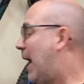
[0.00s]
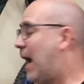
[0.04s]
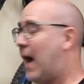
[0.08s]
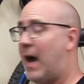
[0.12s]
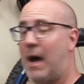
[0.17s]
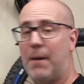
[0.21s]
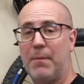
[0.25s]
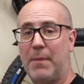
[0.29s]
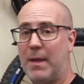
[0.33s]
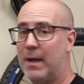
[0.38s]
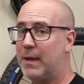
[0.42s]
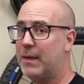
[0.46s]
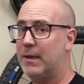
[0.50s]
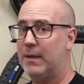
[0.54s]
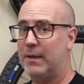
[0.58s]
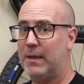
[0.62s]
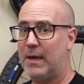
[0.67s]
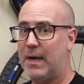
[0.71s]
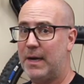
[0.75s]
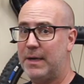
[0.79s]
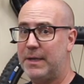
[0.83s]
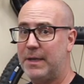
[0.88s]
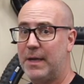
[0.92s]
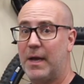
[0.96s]
I'm not gonna
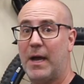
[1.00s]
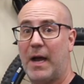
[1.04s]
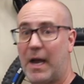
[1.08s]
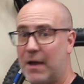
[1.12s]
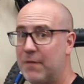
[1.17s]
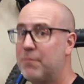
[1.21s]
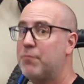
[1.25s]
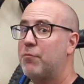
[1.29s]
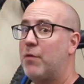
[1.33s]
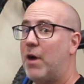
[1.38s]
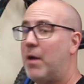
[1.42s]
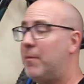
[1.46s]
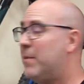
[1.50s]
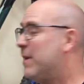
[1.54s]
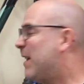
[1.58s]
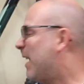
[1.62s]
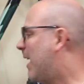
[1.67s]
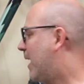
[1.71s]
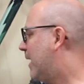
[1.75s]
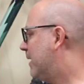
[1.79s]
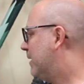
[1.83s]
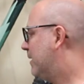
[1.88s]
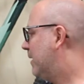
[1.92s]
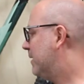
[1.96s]
lie to you, I've probably
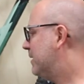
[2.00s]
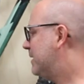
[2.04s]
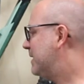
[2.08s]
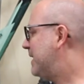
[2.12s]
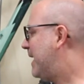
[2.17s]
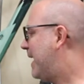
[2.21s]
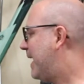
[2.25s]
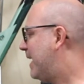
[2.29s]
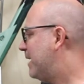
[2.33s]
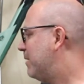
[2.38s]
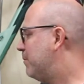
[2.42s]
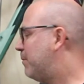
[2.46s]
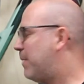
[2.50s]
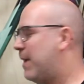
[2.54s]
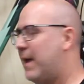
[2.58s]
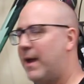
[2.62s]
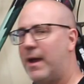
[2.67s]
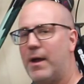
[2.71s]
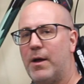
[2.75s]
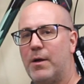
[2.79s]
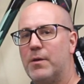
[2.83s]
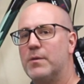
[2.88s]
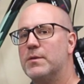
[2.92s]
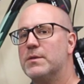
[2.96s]
got ten
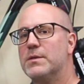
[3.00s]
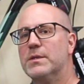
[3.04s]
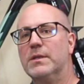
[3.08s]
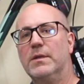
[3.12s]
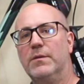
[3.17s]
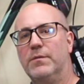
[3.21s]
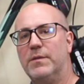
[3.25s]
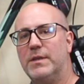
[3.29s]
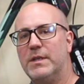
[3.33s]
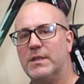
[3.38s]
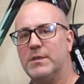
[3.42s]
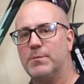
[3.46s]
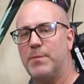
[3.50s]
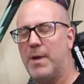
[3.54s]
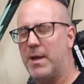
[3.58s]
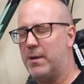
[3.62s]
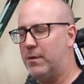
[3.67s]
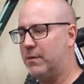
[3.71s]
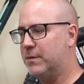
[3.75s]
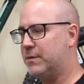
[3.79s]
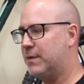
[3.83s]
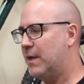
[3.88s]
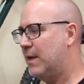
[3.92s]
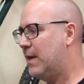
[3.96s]
pairs of these
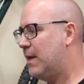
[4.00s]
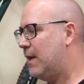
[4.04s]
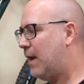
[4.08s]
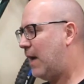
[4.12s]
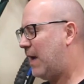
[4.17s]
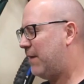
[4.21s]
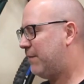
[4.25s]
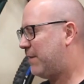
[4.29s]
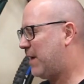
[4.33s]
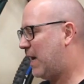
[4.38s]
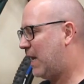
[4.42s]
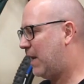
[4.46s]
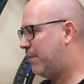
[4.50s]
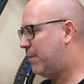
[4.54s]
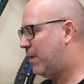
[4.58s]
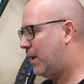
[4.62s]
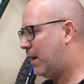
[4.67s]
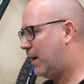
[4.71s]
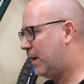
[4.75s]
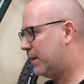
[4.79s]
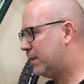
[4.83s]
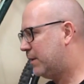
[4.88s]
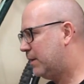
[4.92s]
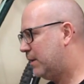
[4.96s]
pedals. I've got them
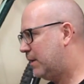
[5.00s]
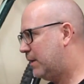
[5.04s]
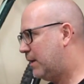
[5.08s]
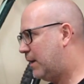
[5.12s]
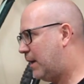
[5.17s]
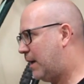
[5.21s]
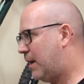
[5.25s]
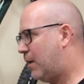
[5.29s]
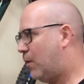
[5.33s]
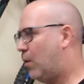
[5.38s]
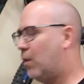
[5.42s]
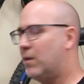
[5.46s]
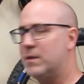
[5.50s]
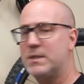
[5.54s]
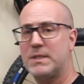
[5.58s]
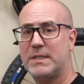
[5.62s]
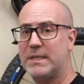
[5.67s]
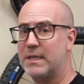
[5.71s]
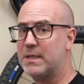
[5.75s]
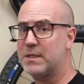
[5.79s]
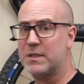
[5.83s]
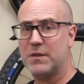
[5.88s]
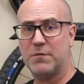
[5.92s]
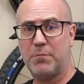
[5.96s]
on uh, all
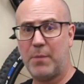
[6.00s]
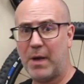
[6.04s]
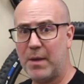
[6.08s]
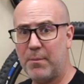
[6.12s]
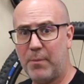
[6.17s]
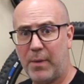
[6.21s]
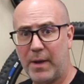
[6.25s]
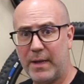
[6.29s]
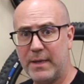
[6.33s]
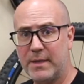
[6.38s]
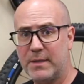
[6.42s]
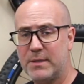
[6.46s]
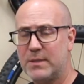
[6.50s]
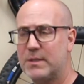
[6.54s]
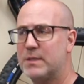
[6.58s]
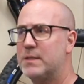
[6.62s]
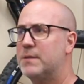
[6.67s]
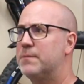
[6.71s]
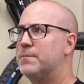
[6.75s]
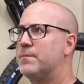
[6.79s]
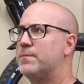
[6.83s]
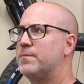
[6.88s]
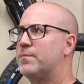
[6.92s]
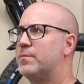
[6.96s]
six of my bikes,
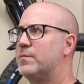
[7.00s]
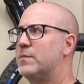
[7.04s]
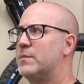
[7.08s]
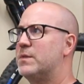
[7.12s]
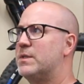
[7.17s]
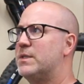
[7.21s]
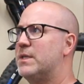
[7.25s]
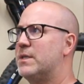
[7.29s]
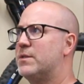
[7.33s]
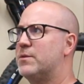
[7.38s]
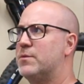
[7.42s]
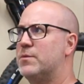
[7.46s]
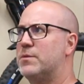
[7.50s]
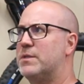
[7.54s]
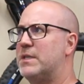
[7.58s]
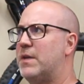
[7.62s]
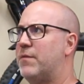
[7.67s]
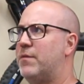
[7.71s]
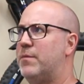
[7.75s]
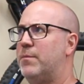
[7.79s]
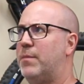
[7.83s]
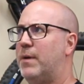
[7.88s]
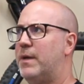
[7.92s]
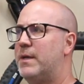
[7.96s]
six or
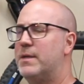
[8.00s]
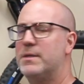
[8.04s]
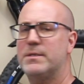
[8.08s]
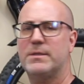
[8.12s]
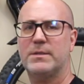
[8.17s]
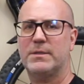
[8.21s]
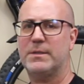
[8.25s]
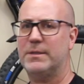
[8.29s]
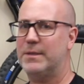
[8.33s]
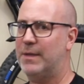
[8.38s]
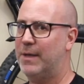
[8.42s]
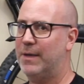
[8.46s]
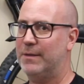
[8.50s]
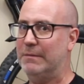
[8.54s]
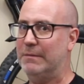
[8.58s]
seven bikes,